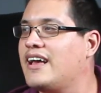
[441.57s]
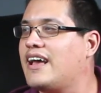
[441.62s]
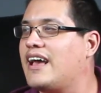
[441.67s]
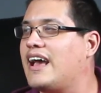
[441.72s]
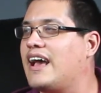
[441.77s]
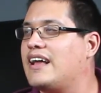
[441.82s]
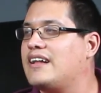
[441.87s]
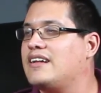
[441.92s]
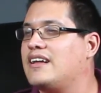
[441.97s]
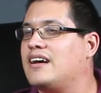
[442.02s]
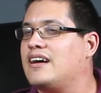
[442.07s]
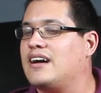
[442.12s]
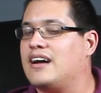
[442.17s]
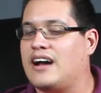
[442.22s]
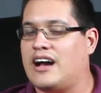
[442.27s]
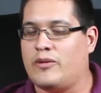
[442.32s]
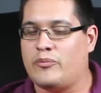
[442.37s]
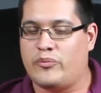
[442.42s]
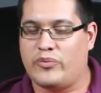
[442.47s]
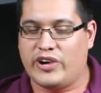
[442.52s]
And uh,
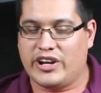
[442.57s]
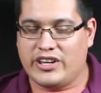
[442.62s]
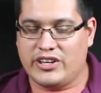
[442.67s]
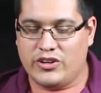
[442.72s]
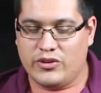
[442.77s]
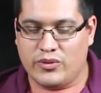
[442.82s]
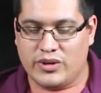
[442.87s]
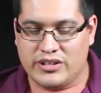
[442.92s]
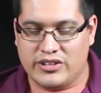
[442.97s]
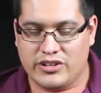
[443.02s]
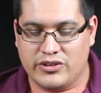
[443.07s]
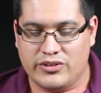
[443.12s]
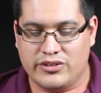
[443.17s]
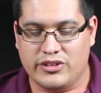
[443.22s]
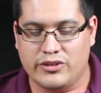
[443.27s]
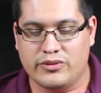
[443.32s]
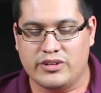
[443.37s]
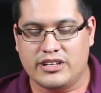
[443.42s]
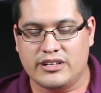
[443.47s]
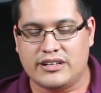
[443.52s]
I'll bring you a new
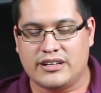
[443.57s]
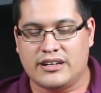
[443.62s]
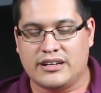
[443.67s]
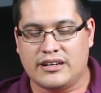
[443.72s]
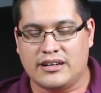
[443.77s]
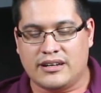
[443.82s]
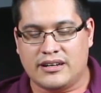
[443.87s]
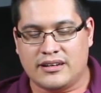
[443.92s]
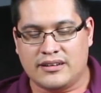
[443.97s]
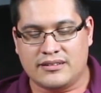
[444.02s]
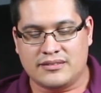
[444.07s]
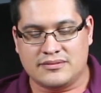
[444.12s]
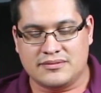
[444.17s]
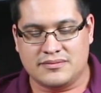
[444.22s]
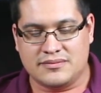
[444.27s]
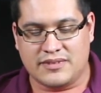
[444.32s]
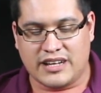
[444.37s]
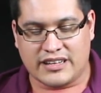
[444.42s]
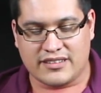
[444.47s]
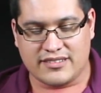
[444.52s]
unit uh,
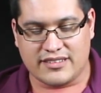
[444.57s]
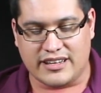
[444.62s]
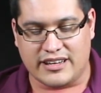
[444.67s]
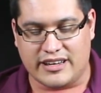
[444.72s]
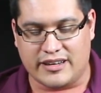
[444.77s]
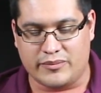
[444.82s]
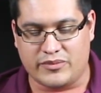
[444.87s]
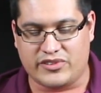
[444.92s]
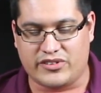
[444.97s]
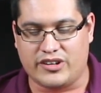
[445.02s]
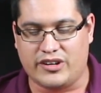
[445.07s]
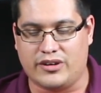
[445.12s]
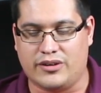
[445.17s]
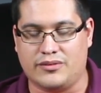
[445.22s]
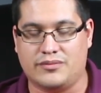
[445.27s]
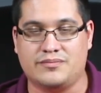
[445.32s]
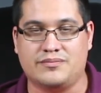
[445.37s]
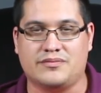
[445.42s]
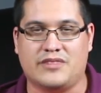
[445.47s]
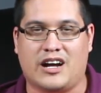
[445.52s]
next time.
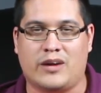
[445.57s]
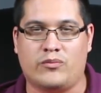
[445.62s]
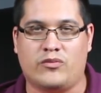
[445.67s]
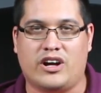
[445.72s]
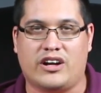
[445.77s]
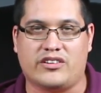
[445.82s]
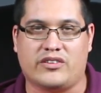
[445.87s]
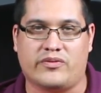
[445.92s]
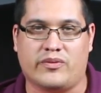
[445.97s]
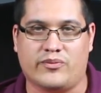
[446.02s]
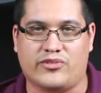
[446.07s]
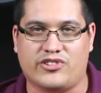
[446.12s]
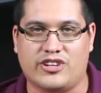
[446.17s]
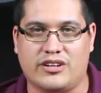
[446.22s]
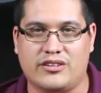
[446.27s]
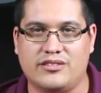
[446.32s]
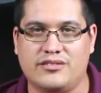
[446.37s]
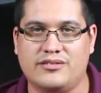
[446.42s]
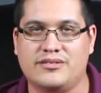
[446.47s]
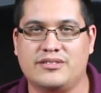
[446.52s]
So I'm Roger from
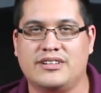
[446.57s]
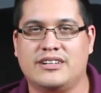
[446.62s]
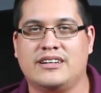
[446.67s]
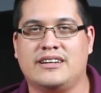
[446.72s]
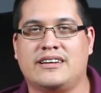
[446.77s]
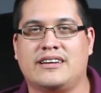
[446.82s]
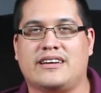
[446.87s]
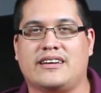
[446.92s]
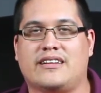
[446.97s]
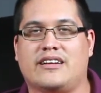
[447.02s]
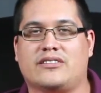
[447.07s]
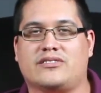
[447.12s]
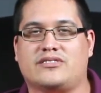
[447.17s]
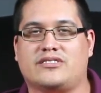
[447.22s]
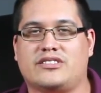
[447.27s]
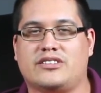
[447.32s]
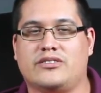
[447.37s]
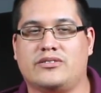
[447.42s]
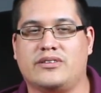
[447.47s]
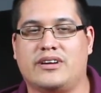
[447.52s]
Shuttle, and I'll
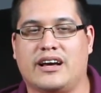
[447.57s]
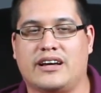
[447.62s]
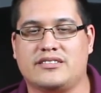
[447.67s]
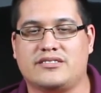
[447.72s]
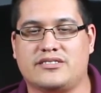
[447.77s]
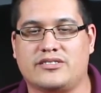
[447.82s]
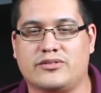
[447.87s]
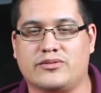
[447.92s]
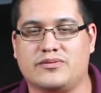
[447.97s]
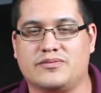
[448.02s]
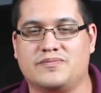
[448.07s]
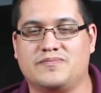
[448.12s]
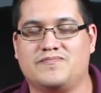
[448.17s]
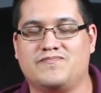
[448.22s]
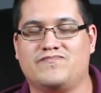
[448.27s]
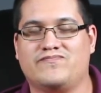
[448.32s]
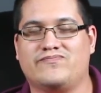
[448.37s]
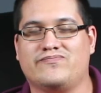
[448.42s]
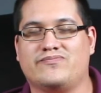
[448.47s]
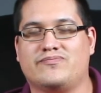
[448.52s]
see you guys soon.
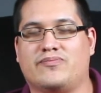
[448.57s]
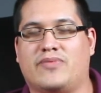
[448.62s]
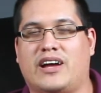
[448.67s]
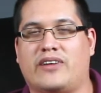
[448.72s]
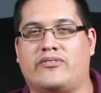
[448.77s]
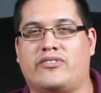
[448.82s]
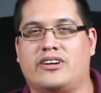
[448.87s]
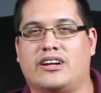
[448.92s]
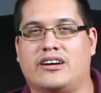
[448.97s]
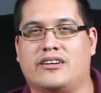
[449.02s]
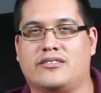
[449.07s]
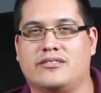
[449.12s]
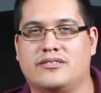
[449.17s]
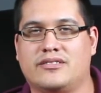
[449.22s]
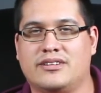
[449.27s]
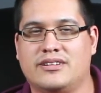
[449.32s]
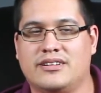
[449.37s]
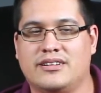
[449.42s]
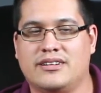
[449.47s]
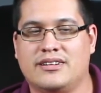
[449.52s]
Bye for now.
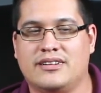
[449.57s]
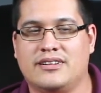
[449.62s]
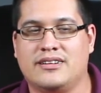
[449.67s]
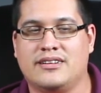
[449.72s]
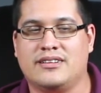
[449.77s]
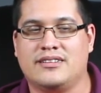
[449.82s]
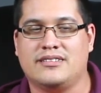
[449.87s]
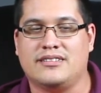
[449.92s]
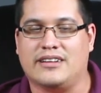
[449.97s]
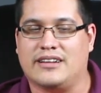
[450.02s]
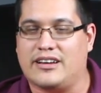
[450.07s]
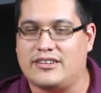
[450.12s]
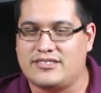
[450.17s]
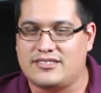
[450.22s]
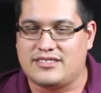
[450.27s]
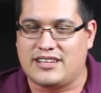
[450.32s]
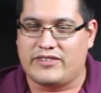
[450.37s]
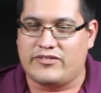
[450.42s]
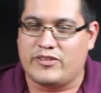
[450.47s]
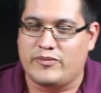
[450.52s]
It's
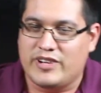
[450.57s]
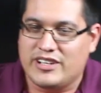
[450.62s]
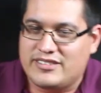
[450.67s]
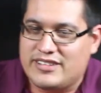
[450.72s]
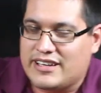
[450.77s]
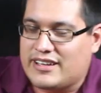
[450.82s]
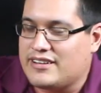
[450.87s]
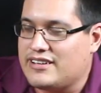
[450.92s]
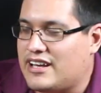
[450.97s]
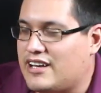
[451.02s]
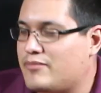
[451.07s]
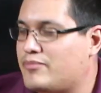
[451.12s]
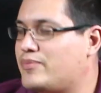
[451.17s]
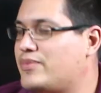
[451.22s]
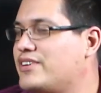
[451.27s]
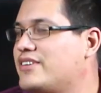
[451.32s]
time for me to take a nap.